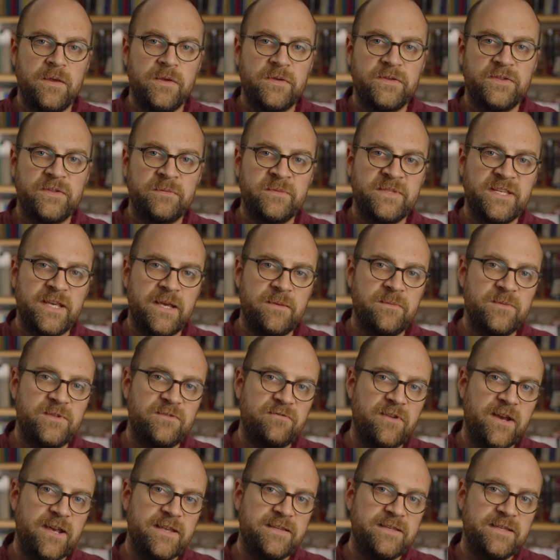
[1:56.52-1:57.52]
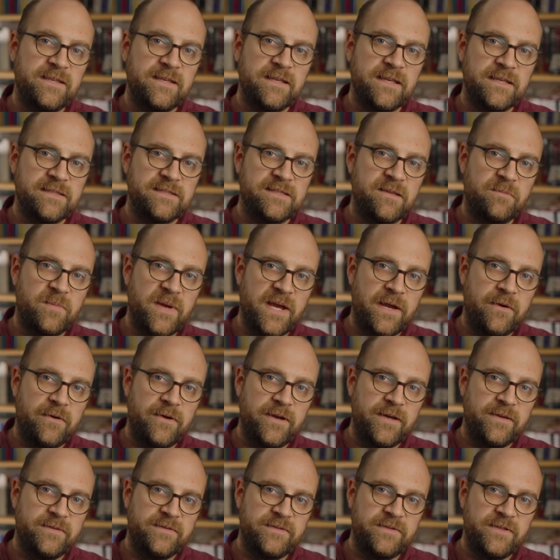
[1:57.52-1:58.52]
Sometimes writing has the
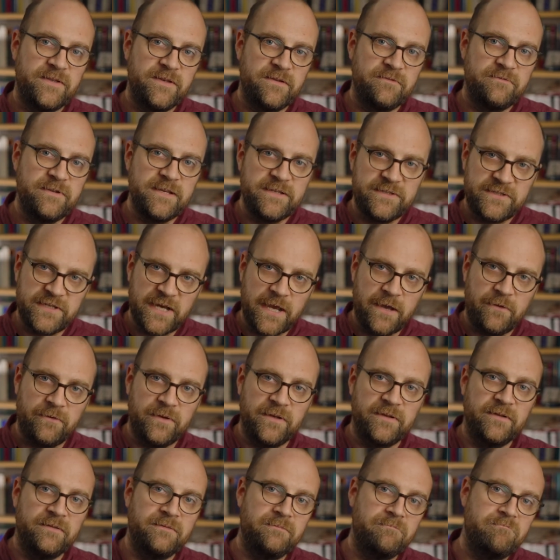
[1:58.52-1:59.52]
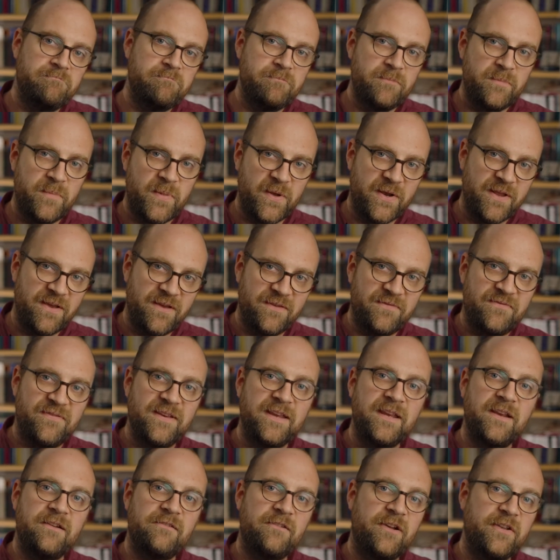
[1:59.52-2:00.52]
power to reach out and put a
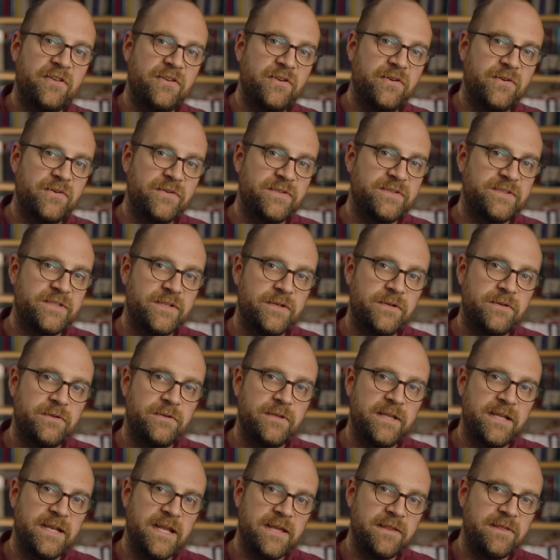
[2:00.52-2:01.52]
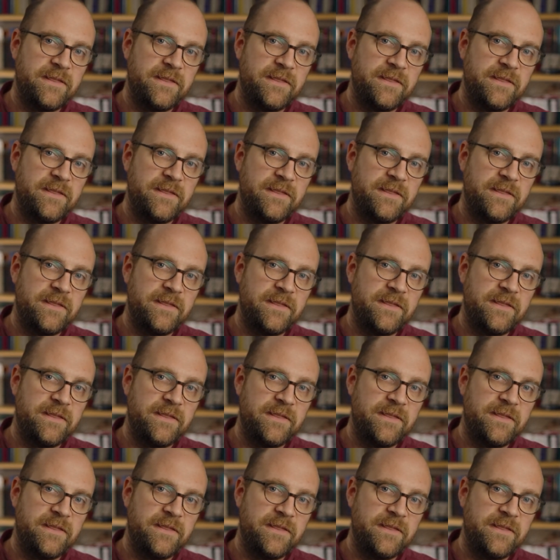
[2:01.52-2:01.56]
finger on your soul, and I